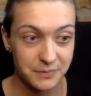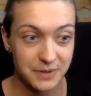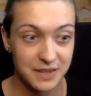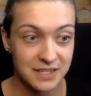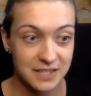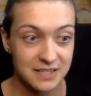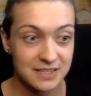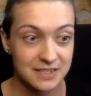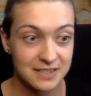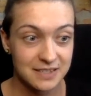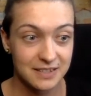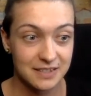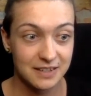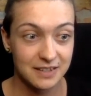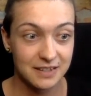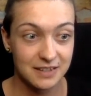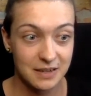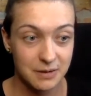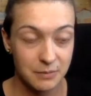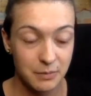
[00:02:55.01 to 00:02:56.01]
but this
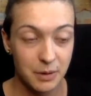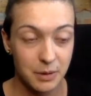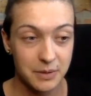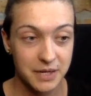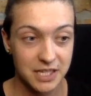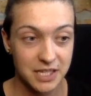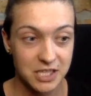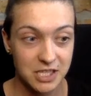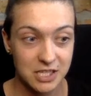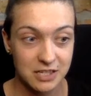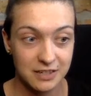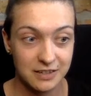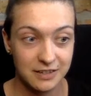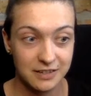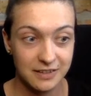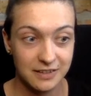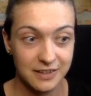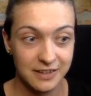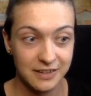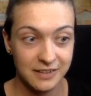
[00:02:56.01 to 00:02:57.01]

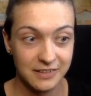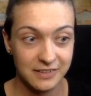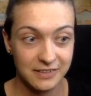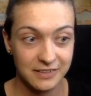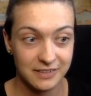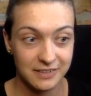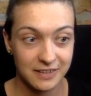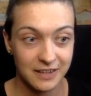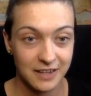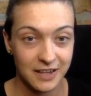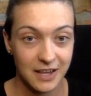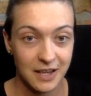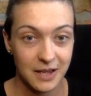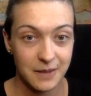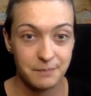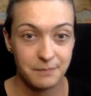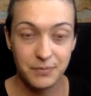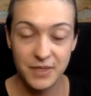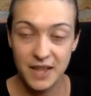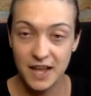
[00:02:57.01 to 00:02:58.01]
abomination is
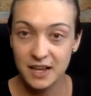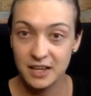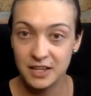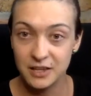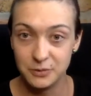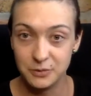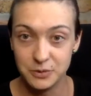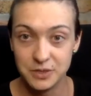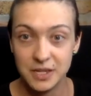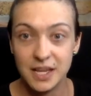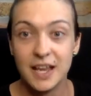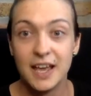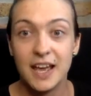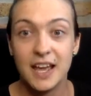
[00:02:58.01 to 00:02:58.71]
not cute.